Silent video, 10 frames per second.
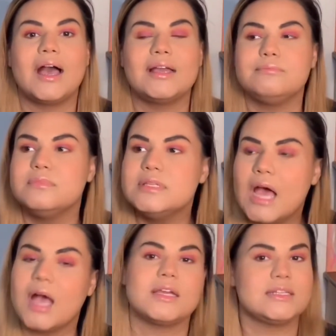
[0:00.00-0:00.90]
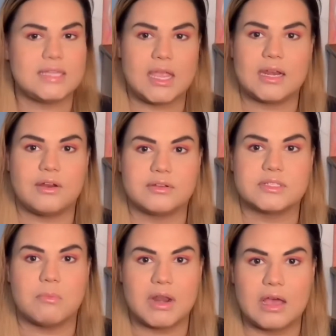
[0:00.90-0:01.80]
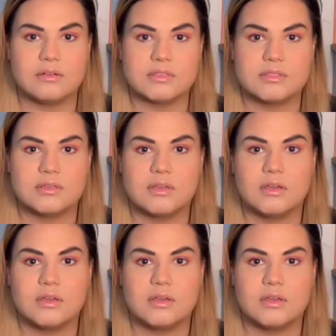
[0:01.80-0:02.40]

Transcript: I'm not going to take it out on someone else.